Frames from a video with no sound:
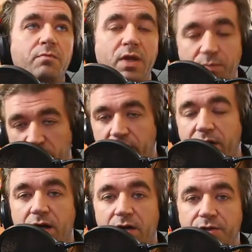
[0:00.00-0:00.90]
people in
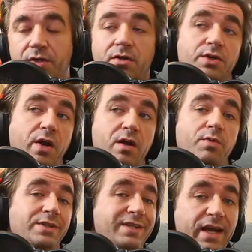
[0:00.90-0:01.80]
Congress are going to try to
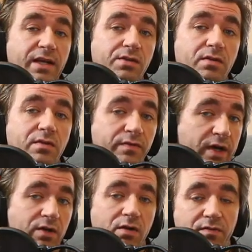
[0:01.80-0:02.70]
protect the
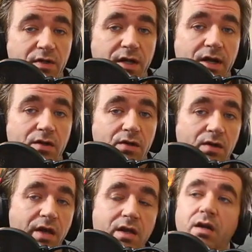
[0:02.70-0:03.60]
value of the
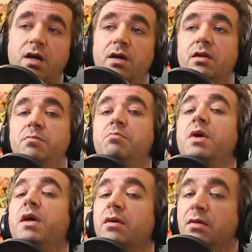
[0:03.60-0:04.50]
dollar and not
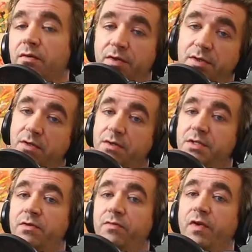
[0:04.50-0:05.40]
admit if it
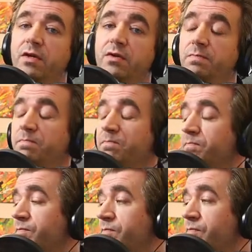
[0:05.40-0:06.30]
starts to fail.
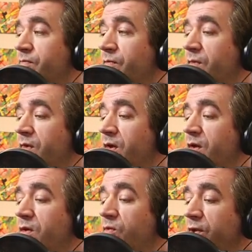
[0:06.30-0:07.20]

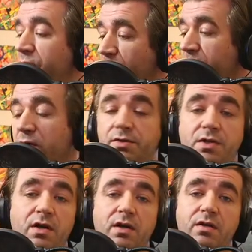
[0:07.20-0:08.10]
We do have an
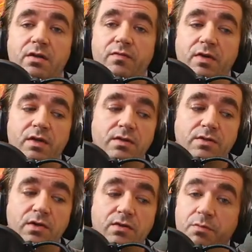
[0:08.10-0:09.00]
alternative, and
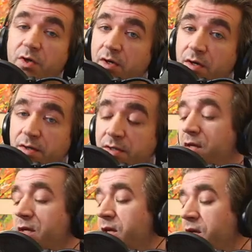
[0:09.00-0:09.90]
it's called
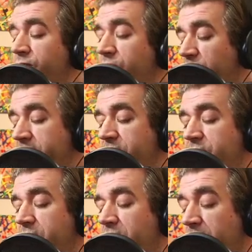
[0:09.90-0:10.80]
cryptocurrency. If you like
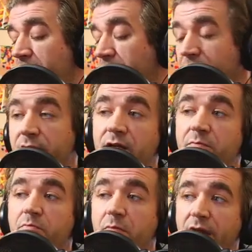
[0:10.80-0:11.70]
this kind of
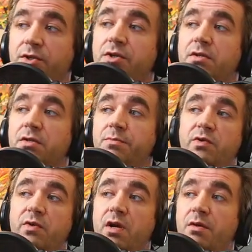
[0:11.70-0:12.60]
content, make sure to
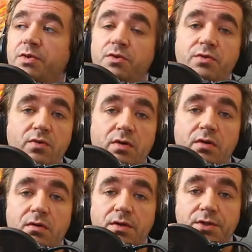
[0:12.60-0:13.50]
subscribe to
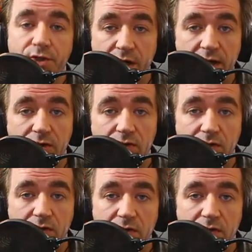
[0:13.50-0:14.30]
this channel